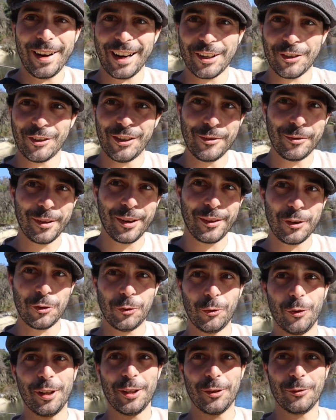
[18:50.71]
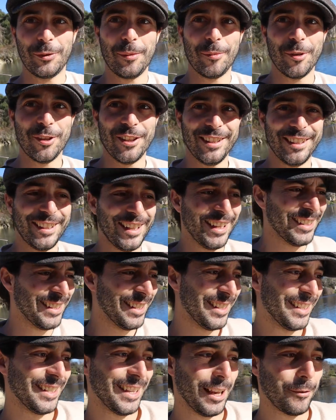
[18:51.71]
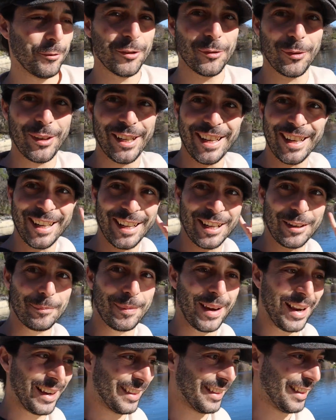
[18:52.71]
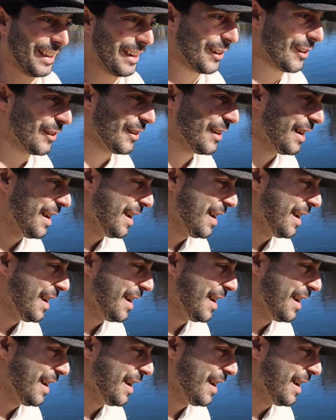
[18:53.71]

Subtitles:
actually one of the shortest rivers in Texas, as I was reading back there.